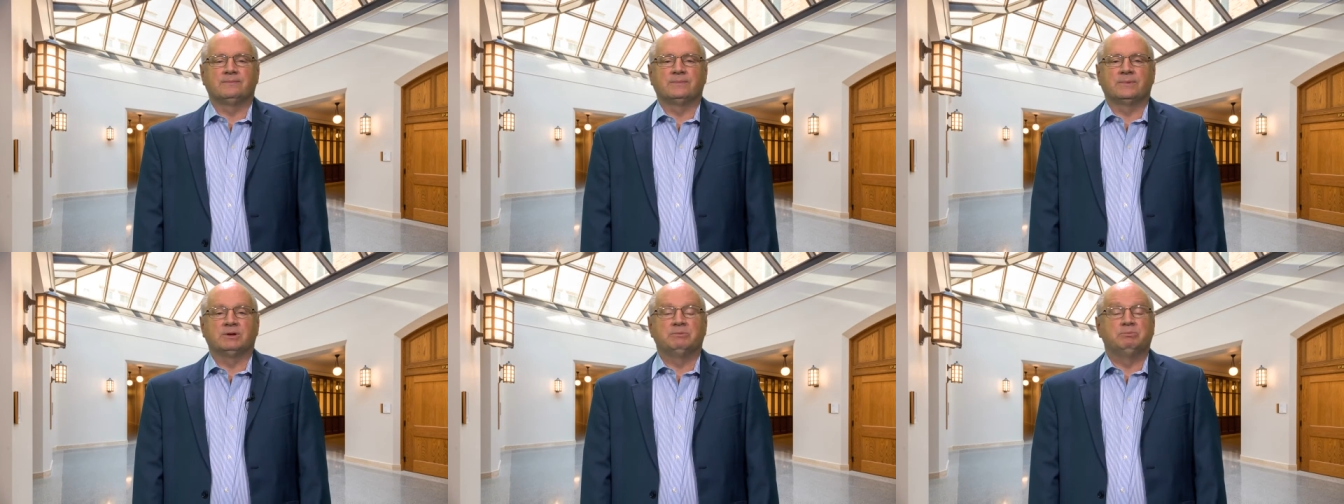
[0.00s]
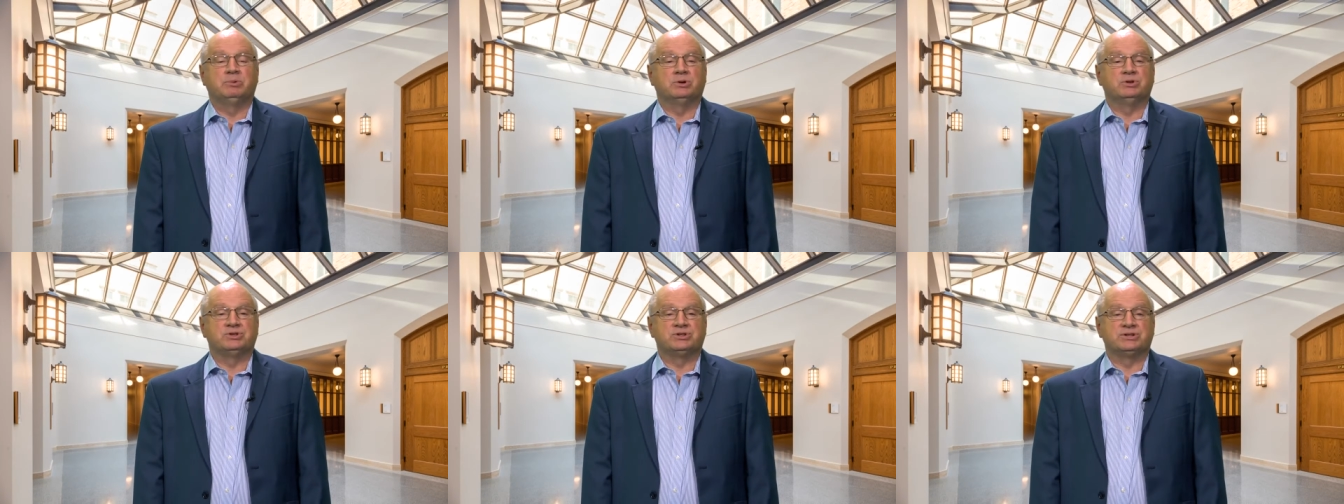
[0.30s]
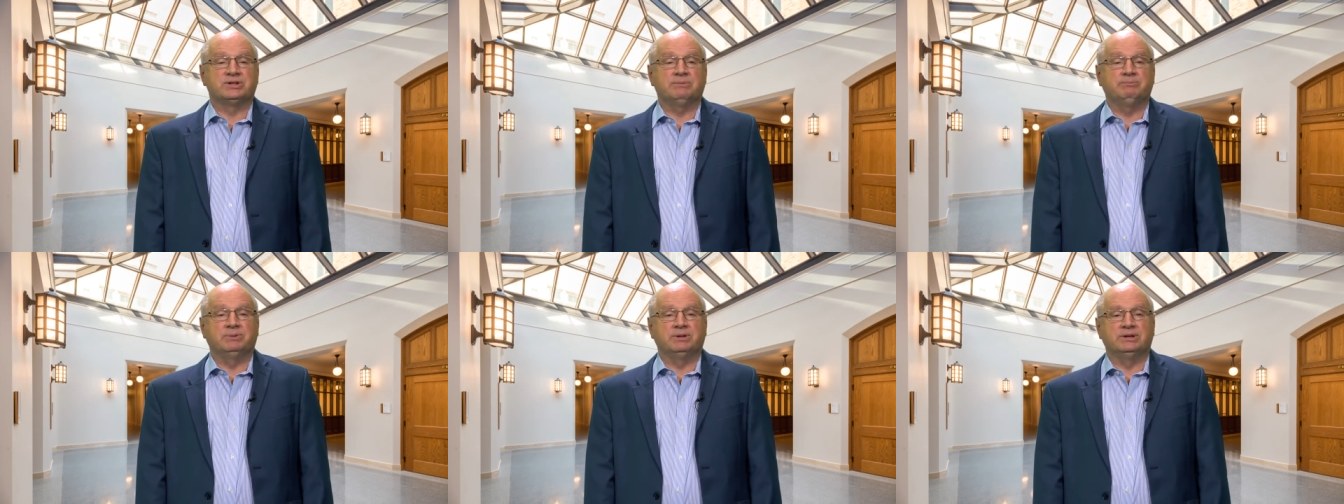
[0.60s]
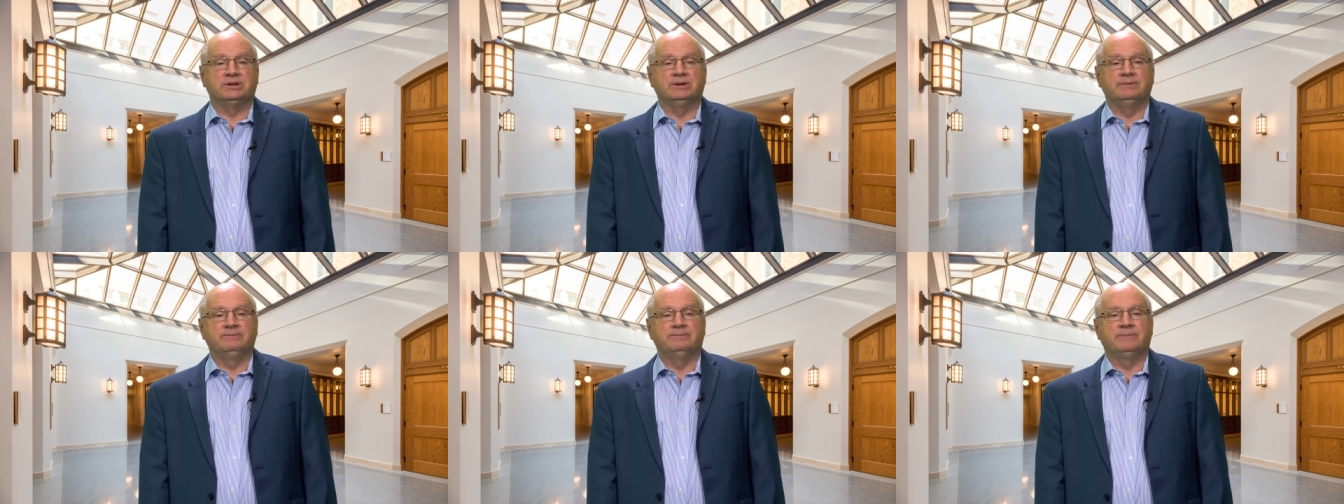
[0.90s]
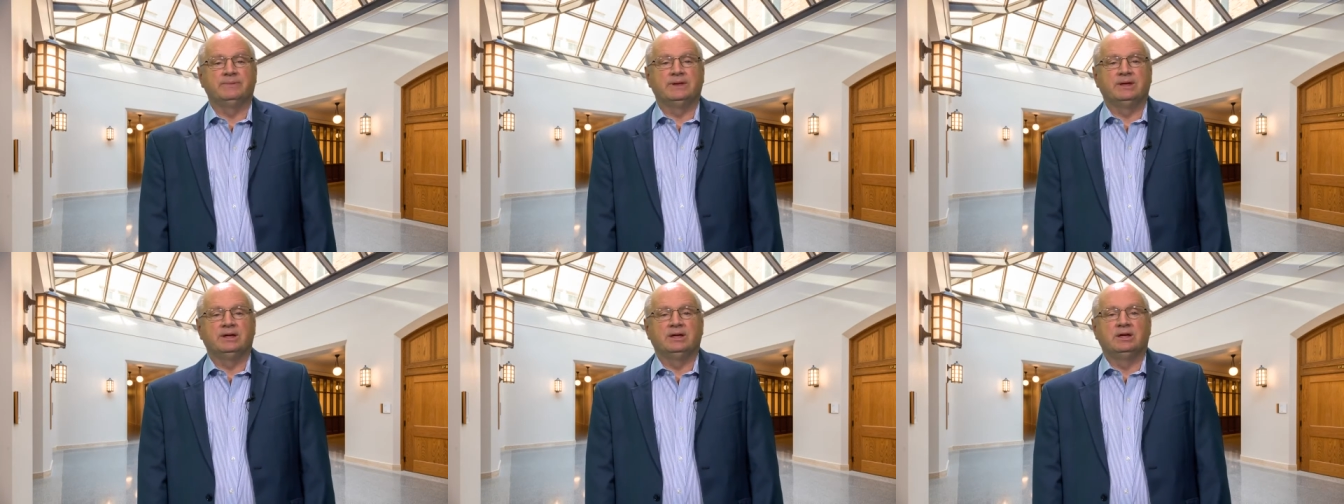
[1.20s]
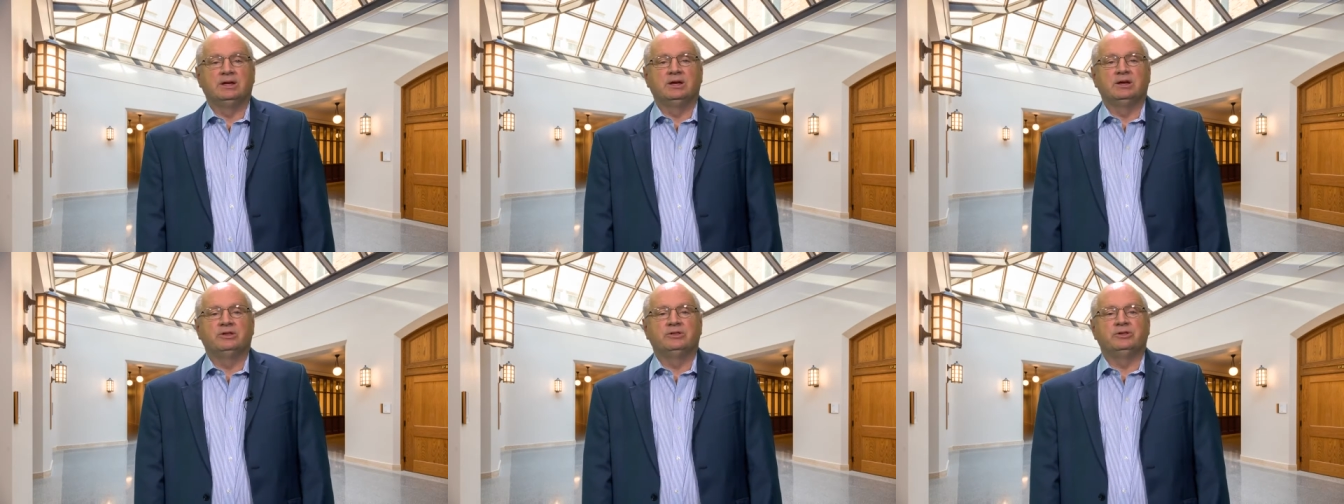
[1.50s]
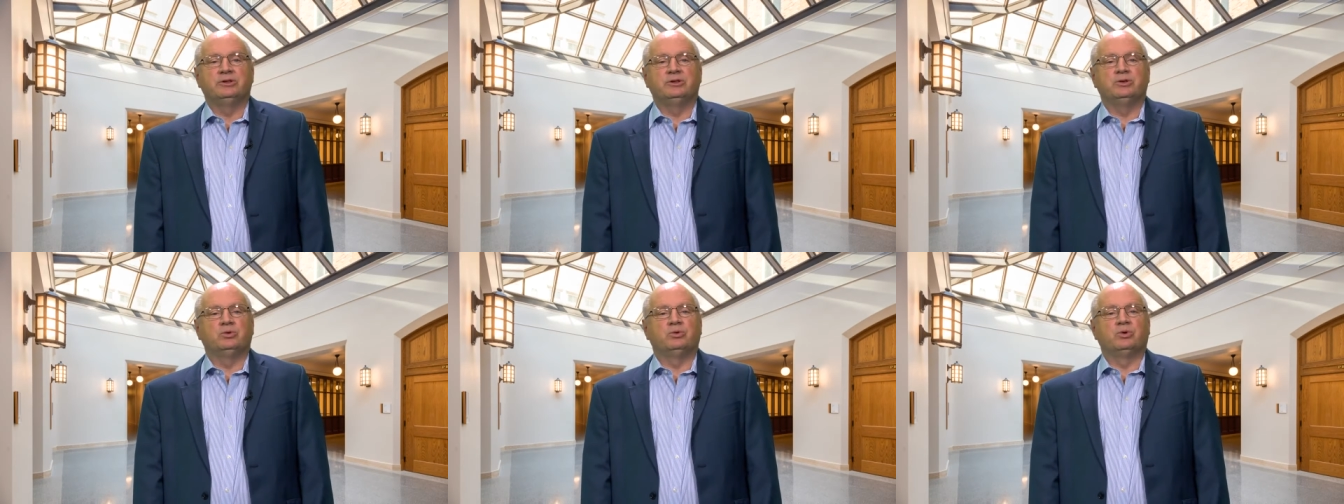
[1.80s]
Put simply, the
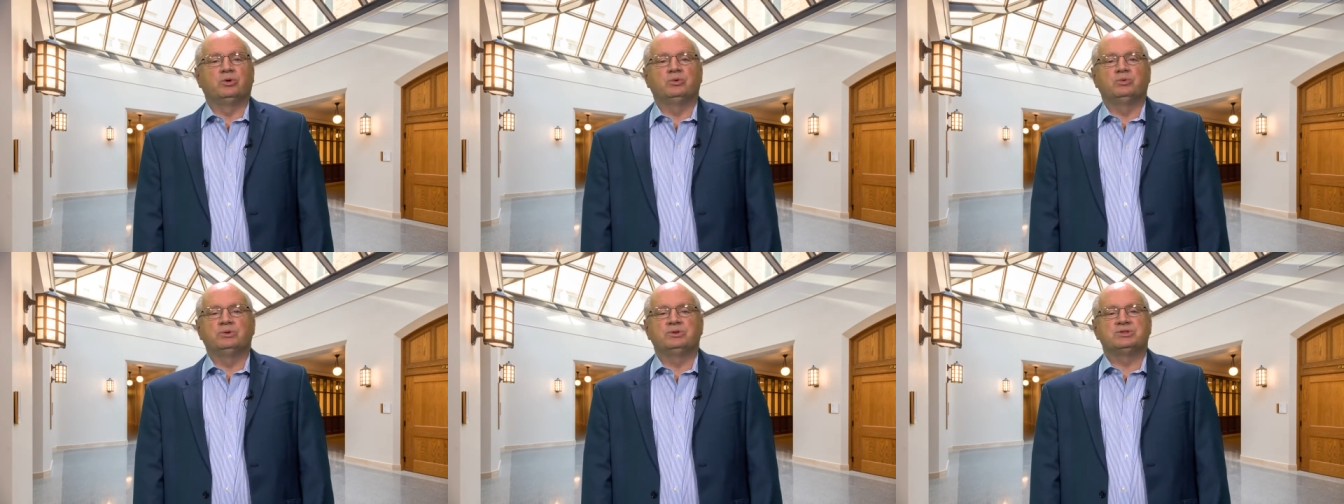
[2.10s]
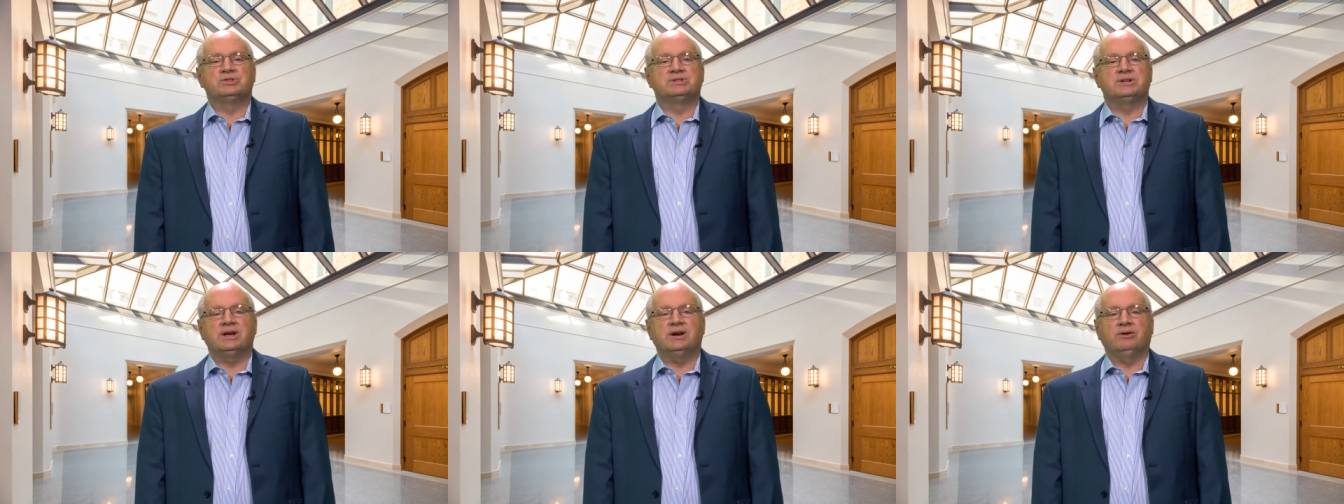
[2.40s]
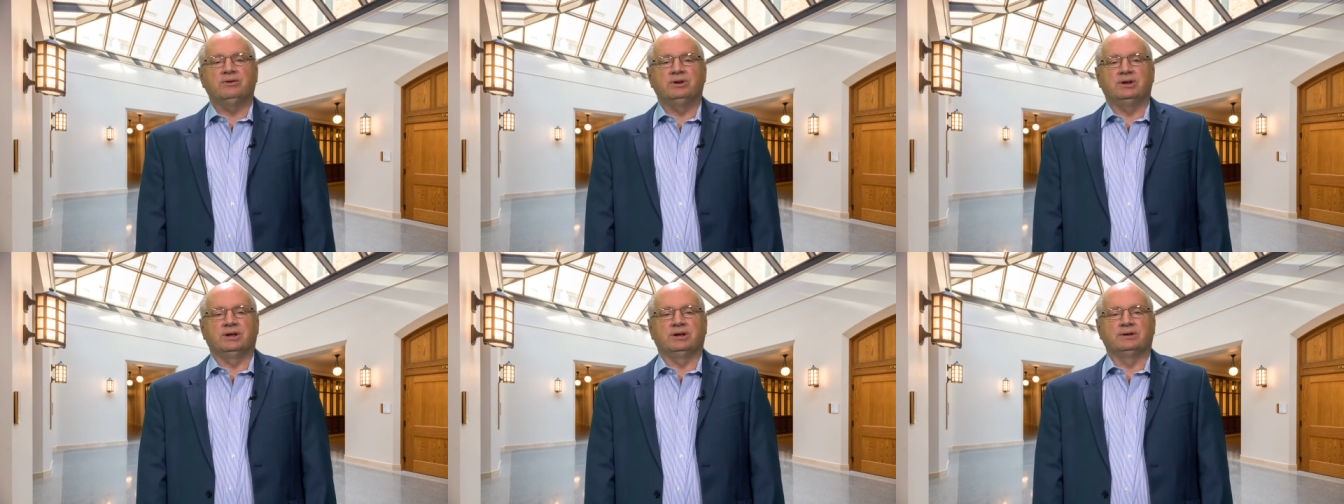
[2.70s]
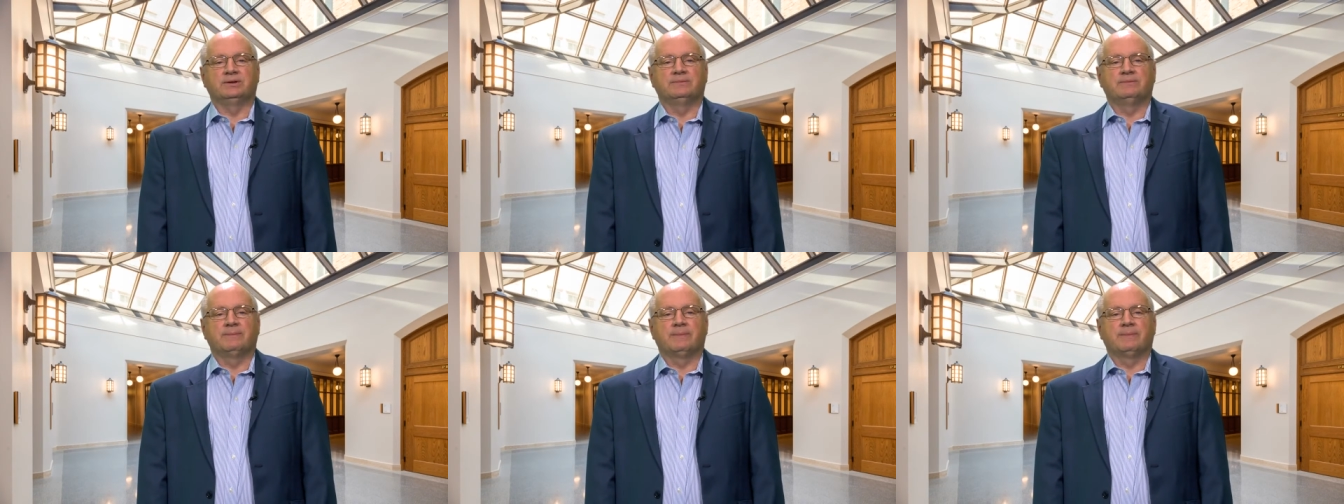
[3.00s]
Lord was tarrying,